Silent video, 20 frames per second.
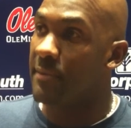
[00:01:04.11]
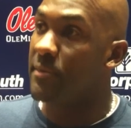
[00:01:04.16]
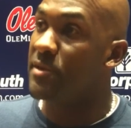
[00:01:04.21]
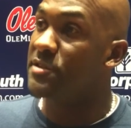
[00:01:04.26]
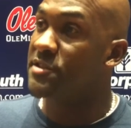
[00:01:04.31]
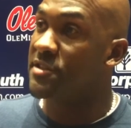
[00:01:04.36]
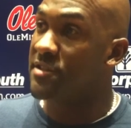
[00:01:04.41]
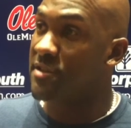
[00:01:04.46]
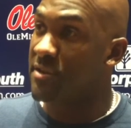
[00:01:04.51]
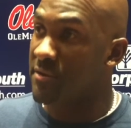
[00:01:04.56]

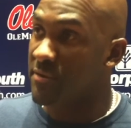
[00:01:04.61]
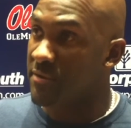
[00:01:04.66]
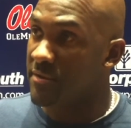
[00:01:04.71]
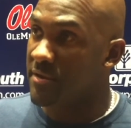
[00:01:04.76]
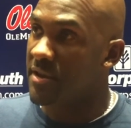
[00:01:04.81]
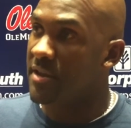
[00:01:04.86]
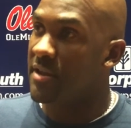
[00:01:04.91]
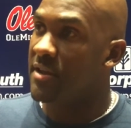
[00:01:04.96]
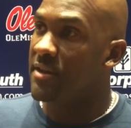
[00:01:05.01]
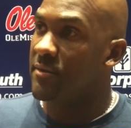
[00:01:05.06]
knew
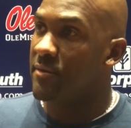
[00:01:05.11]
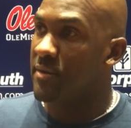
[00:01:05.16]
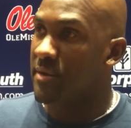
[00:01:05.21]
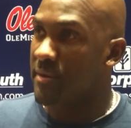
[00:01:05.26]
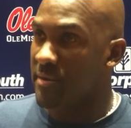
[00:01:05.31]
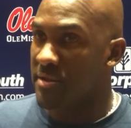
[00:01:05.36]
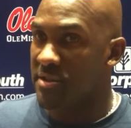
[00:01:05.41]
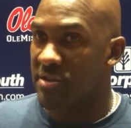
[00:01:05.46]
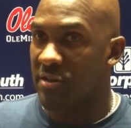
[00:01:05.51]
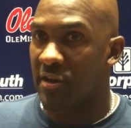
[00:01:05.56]

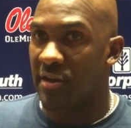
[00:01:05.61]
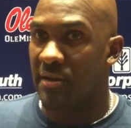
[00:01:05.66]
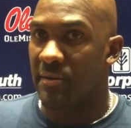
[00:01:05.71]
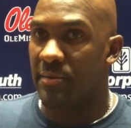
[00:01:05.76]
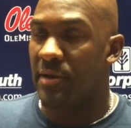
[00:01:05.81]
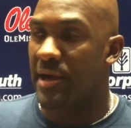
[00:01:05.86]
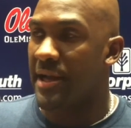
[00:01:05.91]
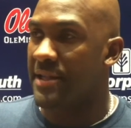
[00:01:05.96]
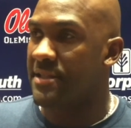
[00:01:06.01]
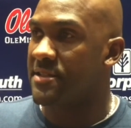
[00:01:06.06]
when we
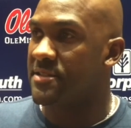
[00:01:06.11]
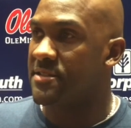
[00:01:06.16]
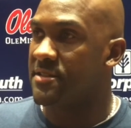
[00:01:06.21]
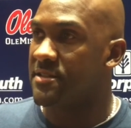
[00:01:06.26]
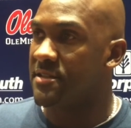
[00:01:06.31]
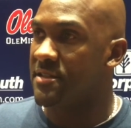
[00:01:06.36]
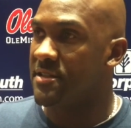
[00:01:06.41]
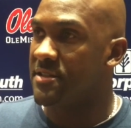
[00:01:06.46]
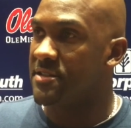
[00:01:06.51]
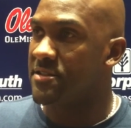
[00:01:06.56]
started
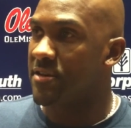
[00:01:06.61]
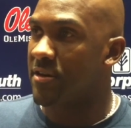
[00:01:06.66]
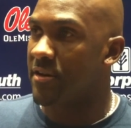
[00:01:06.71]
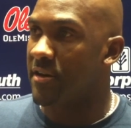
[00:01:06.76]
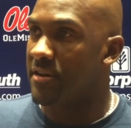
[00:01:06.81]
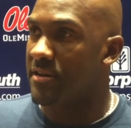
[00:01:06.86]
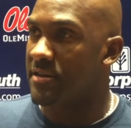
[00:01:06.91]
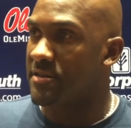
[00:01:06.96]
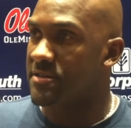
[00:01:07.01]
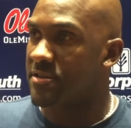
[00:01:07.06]
practicing and he
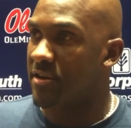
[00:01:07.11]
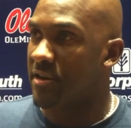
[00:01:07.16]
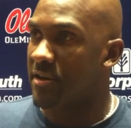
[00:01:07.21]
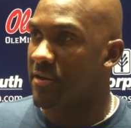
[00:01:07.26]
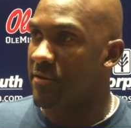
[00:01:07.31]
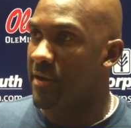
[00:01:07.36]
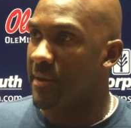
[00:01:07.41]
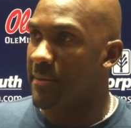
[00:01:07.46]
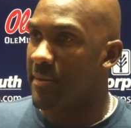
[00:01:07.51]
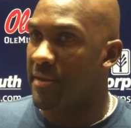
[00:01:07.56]
started
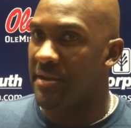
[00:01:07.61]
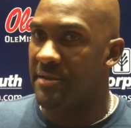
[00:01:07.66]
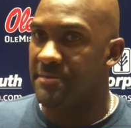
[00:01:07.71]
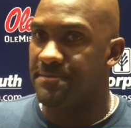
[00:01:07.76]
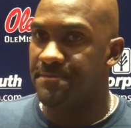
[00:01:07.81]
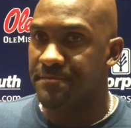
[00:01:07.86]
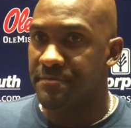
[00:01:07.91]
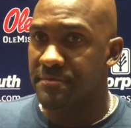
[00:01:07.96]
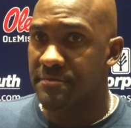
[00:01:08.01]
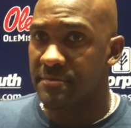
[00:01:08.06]
repping it.
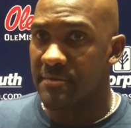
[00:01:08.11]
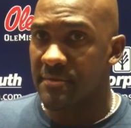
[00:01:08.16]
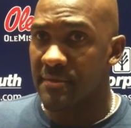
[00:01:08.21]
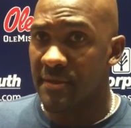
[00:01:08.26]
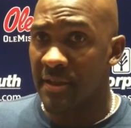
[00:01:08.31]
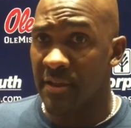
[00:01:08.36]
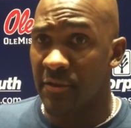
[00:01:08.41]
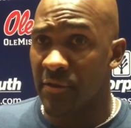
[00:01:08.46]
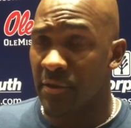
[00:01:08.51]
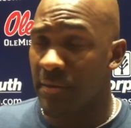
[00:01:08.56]

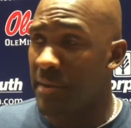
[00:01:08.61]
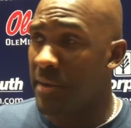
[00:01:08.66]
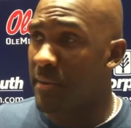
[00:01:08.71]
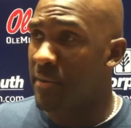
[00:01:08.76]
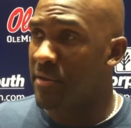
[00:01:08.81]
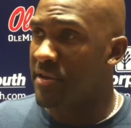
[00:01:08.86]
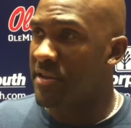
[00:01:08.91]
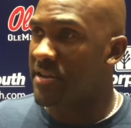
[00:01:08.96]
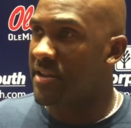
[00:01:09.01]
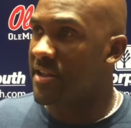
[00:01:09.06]
He
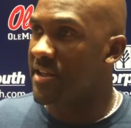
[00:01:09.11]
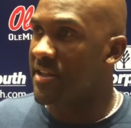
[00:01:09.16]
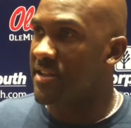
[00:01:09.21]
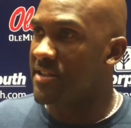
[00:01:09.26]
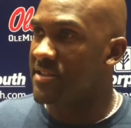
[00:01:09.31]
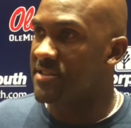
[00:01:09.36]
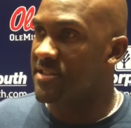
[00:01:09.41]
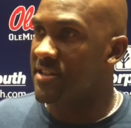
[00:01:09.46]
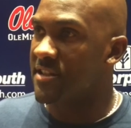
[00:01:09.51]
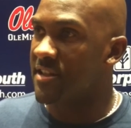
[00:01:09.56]
remembered the
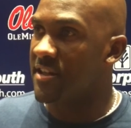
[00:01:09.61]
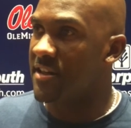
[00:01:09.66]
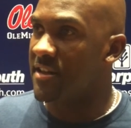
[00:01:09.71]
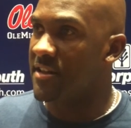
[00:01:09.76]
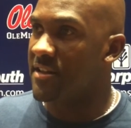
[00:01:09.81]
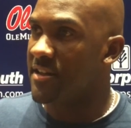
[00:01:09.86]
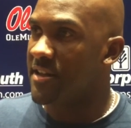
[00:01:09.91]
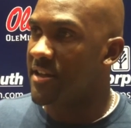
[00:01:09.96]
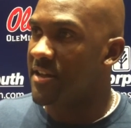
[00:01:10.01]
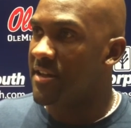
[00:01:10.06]
things
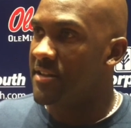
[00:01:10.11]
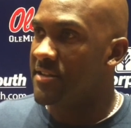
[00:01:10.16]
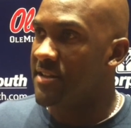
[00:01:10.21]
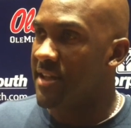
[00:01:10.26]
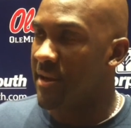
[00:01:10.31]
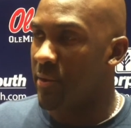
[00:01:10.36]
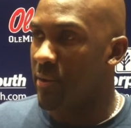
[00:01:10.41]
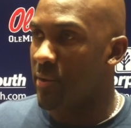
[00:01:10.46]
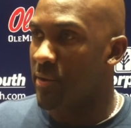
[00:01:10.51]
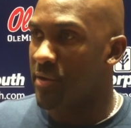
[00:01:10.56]

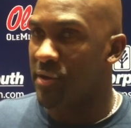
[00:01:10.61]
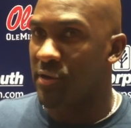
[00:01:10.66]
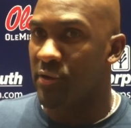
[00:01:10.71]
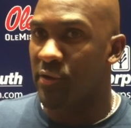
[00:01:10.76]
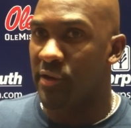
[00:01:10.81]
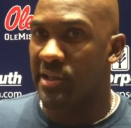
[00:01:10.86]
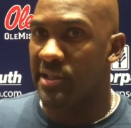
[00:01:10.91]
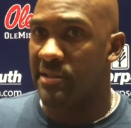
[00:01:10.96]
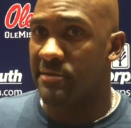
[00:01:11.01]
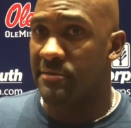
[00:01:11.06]
that we were
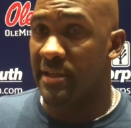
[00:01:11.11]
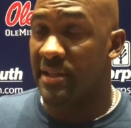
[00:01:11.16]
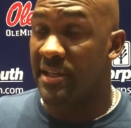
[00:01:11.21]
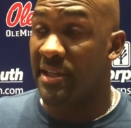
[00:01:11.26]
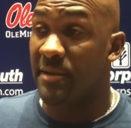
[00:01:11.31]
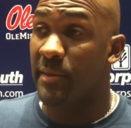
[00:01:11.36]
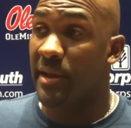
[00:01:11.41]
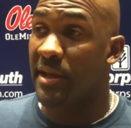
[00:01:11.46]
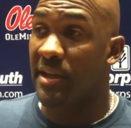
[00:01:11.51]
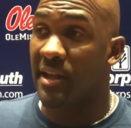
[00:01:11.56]
doing and
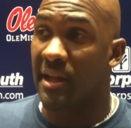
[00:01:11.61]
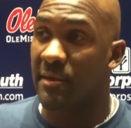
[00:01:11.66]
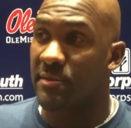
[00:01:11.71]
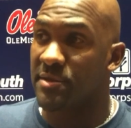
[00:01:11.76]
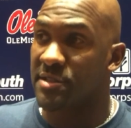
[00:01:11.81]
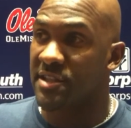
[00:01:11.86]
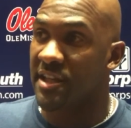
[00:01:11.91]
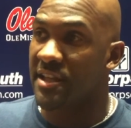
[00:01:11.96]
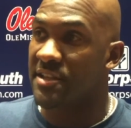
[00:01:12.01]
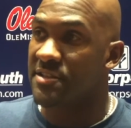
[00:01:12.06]
didn't make a lot of
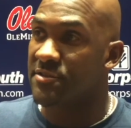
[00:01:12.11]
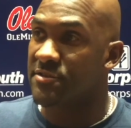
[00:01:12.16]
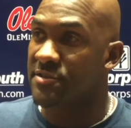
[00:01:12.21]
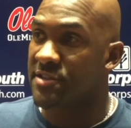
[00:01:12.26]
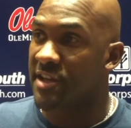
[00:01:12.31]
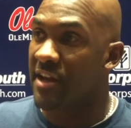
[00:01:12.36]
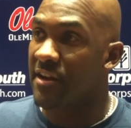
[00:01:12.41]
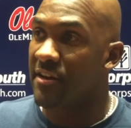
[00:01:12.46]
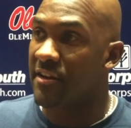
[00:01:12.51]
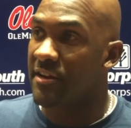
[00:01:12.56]
mistakes on
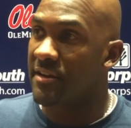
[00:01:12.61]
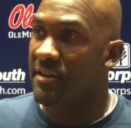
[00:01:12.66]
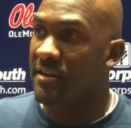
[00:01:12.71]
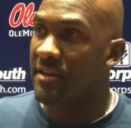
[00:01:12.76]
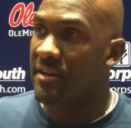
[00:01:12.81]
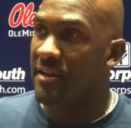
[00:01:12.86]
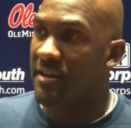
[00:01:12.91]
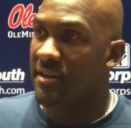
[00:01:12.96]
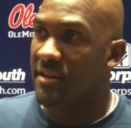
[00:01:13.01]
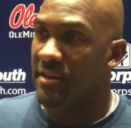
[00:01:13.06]
Saturday.
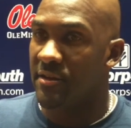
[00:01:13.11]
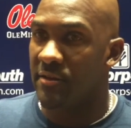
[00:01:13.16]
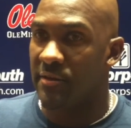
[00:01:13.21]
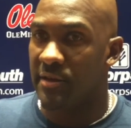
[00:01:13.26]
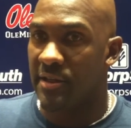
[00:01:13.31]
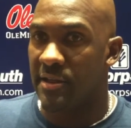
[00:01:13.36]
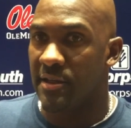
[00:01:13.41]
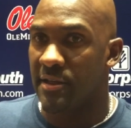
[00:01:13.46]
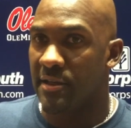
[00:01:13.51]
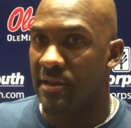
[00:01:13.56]
He
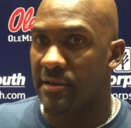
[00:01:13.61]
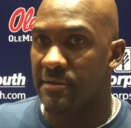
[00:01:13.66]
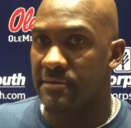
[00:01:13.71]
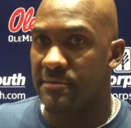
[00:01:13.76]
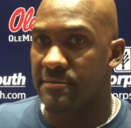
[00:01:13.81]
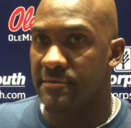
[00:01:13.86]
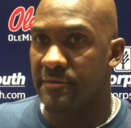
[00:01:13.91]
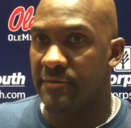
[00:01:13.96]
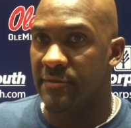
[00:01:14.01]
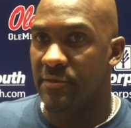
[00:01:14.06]

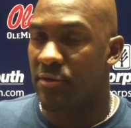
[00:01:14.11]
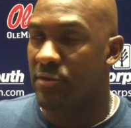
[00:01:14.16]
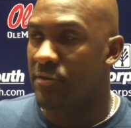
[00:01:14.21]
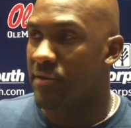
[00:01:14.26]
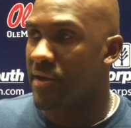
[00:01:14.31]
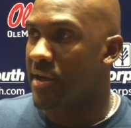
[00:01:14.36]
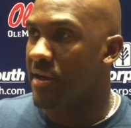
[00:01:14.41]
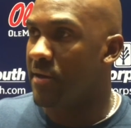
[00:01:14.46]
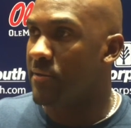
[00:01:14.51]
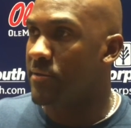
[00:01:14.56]
flew
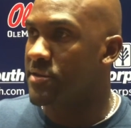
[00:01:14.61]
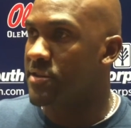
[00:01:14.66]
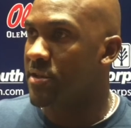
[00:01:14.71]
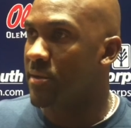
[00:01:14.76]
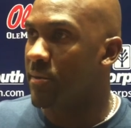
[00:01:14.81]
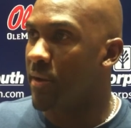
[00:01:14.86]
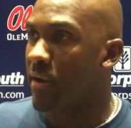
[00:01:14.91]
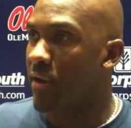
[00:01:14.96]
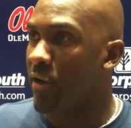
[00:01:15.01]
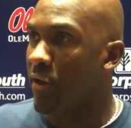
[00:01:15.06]
around, went to
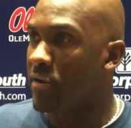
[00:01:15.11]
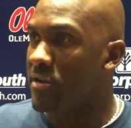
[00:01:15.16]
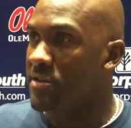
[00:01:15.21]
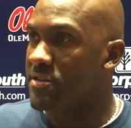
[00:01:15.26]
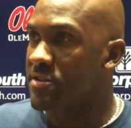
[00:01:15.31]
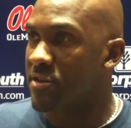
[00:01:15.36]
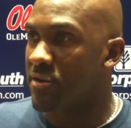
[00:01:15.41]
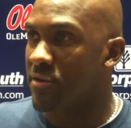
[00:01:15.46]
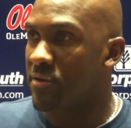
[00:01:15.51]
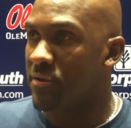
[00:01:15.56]
the ball,
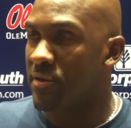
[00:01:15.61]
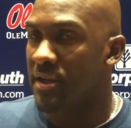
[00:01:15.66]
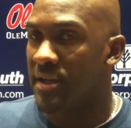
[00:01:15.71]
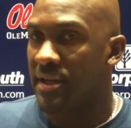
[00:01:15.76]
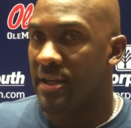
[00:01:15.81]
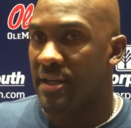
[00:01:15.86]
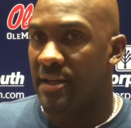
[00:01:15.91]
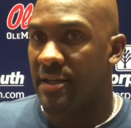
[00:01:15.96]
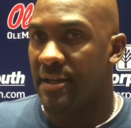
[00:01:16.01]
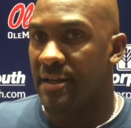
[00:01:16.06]
and so
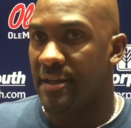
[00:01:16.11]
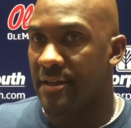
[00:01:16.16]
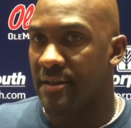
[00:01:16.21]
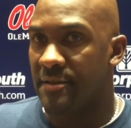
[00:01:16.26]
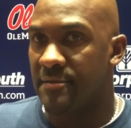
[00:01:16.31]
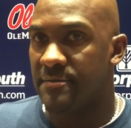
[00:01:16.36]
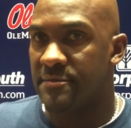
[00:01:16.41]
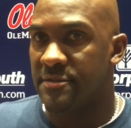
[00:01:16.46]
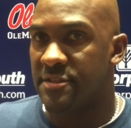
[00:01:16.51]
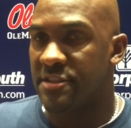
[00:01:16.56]

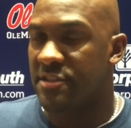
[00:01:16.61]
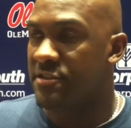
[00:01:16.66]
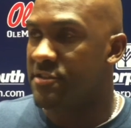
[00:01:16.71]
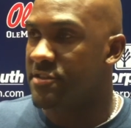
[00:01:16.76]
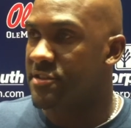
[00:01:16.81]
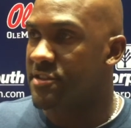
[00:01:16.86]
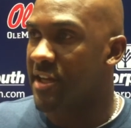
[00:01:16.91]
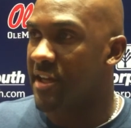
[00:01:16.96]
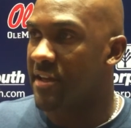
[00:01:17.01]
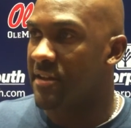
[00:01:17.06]
still
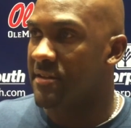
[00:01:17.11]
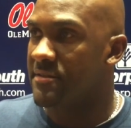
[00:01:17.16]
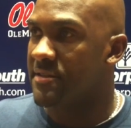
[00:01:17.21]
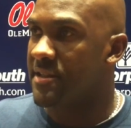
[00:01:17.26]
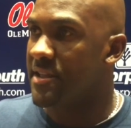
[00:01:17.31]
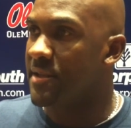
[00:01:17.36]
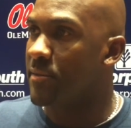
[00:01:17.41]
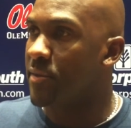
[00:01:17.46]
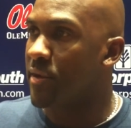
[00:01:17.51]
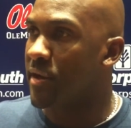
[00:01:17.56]
just got to
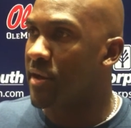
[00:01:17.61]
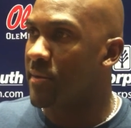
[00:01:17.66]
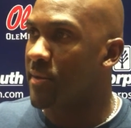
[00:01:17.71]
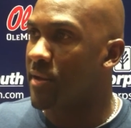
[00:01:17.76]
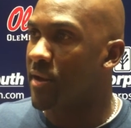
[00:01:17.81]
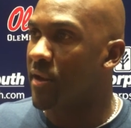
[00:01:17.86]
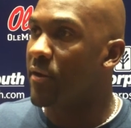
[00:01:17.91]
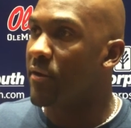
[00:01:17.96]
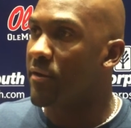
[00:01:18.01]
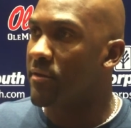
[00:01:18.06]
keep bringing him
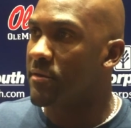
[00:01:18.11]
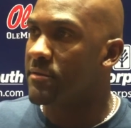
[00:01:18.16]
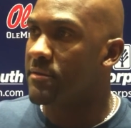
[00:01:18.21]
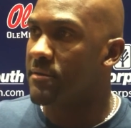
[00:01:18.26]
along.